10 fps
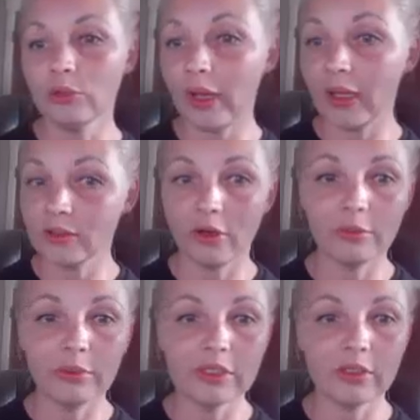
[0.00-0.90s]
to answer
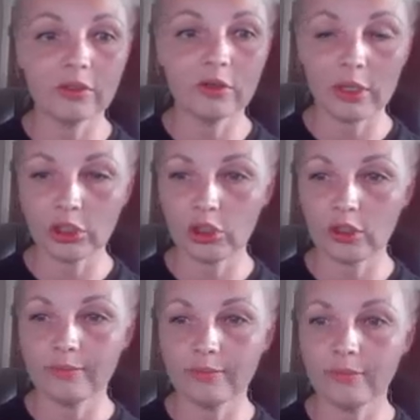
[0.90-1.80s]
our research
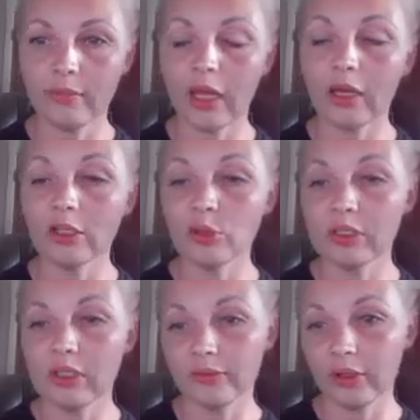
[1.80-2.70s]
question and our
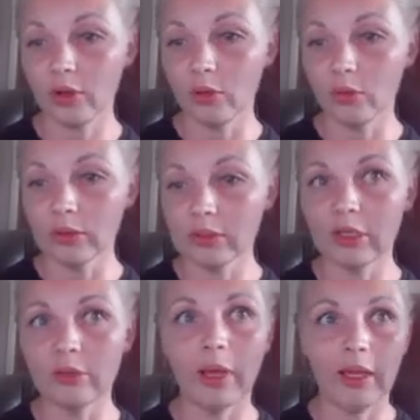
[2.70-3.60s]
specific goals
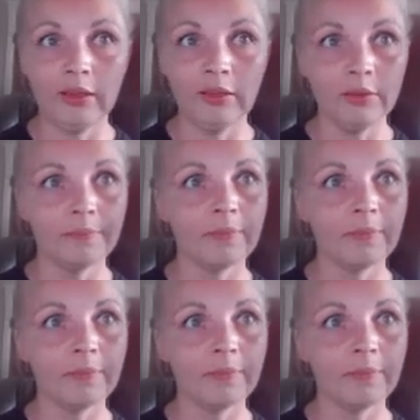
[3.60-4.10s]
in mind.